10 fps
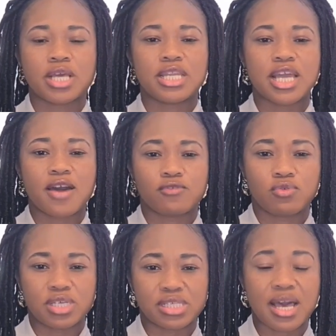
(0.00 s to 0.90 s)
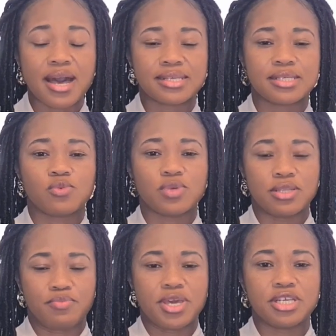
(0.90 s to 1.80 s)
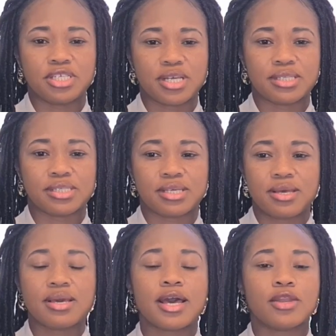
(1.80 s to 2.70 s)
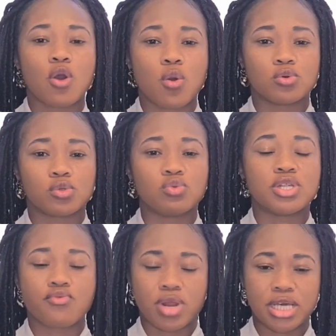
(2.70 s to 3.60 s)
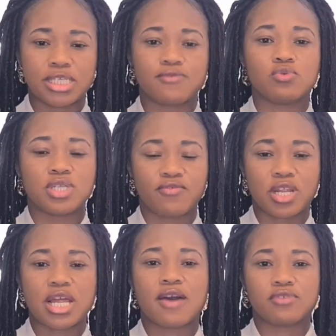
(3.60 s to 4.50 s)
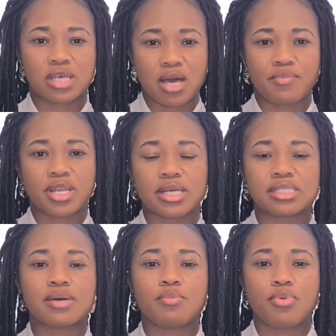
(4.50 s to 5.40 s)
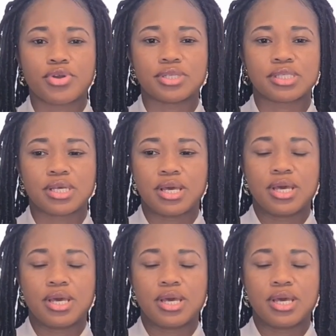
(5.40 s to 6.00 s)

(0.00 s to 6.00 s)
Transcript: They have to discuss it with the patients, and also the relatives will definitely have to come in at some point.